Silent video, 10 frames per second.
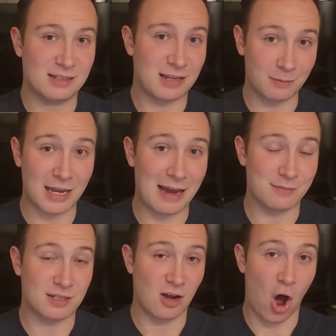
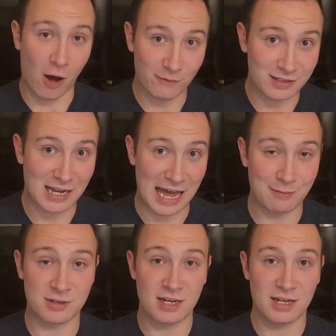
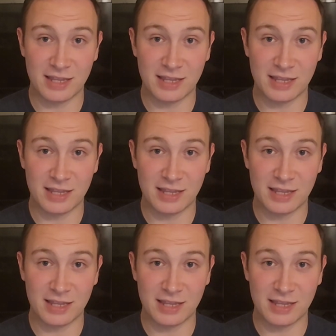oftentimes,